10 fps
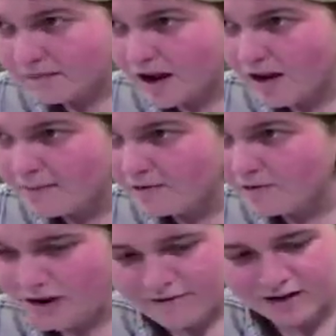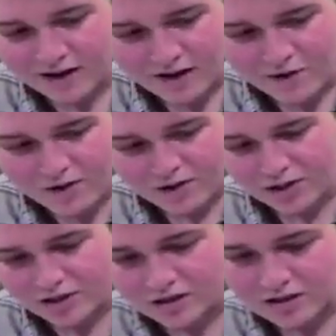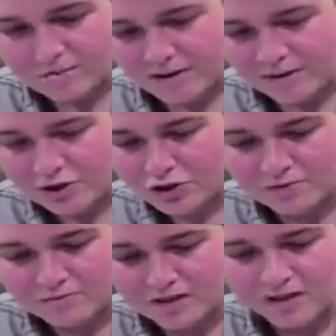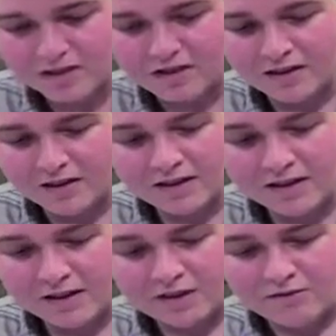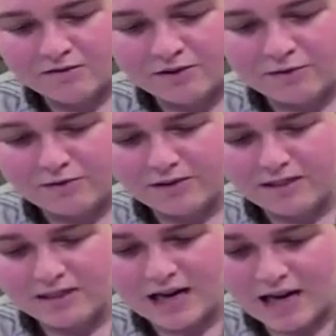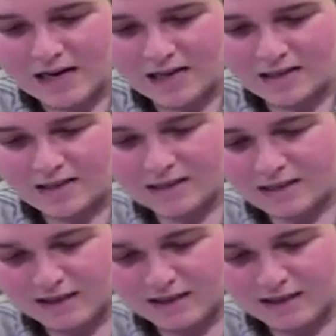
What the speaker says: If you have any questions about mushrooms, feel free to ask.